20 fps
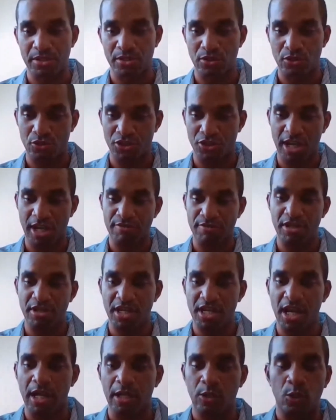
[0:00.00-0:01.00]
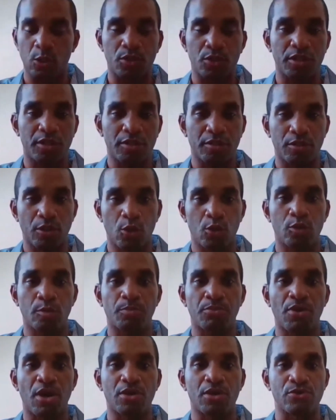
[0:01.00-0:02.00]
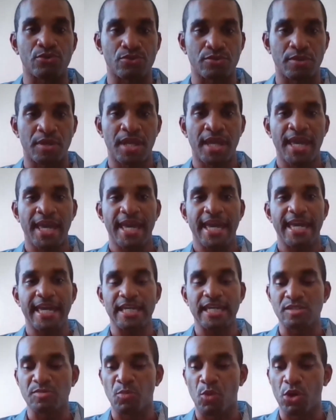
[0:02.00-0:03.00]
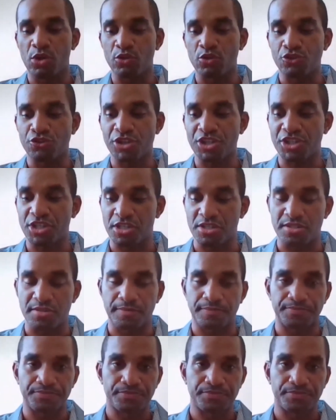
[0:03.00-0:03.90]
And so generally our local produce is more nutritious.